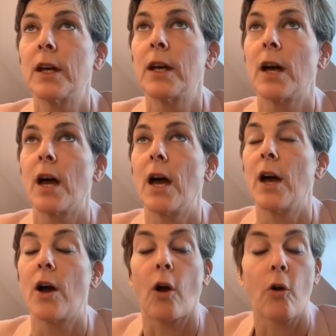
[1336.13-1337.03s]

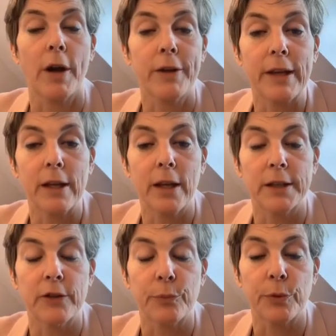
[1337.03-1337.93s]
a
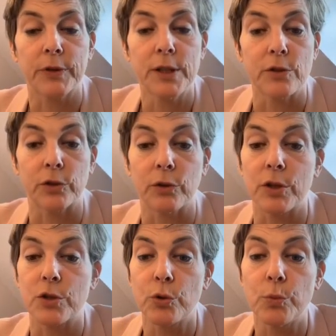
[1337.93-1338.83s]
coagulative procedure, so
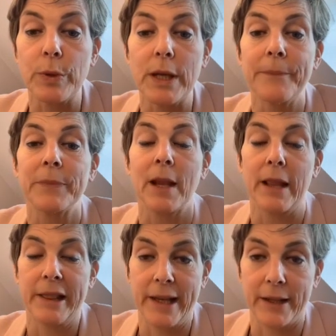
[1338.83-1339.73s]
it should be
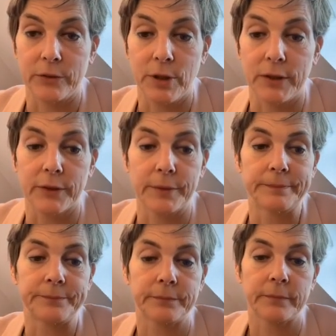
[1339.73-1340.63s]
less risk.
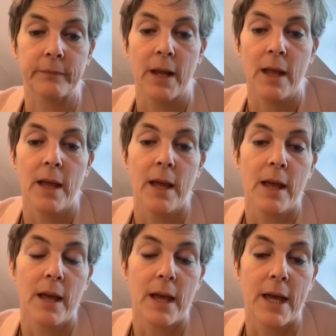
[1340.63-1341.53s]

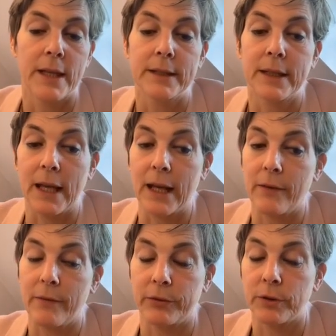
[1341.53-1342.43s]
And
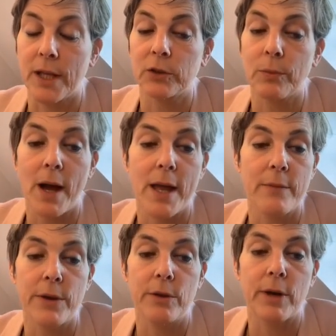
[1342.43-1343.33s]
so that's why
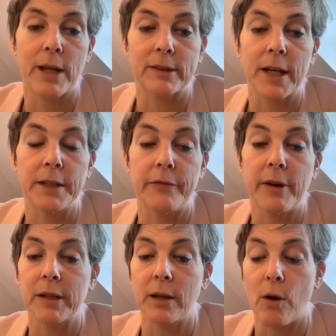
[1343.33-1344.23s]
when you look at side
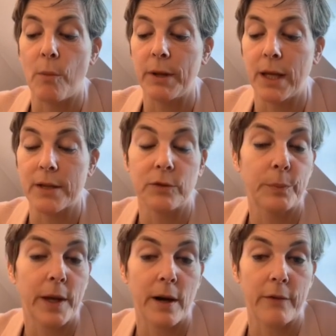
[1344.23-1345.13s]
effects and complications,
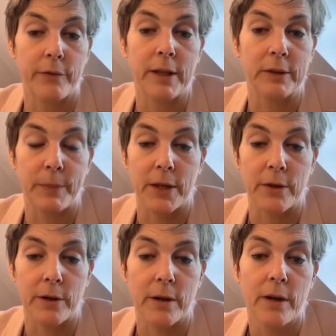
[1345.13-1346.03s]
PRF is
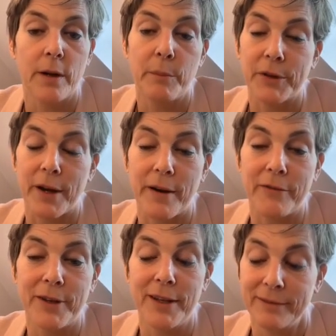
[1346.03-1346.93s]
better, but
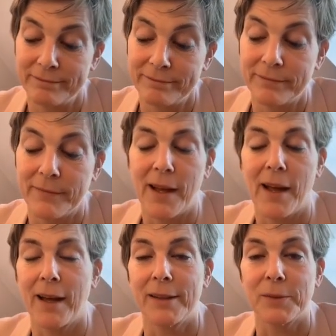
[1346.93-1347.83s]
RFA
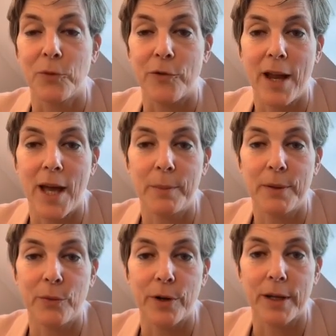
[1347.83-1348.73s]
is more reliably
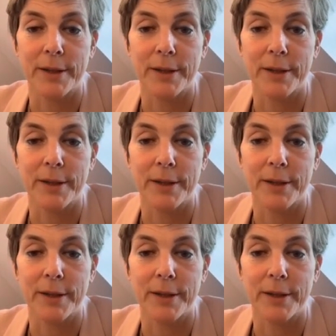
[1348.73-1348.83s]
working.